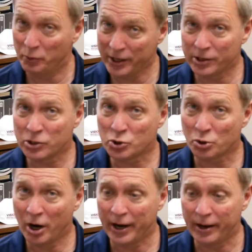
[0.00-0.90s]
We can
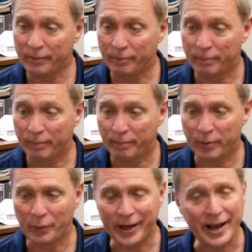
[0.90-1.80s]
destroy it,
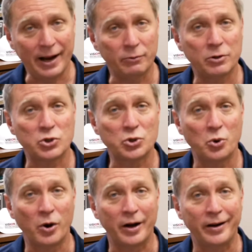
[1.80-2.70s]
but we can't
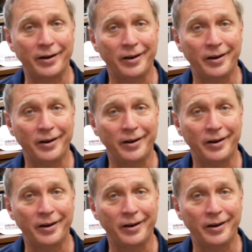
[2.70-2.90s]
restore it.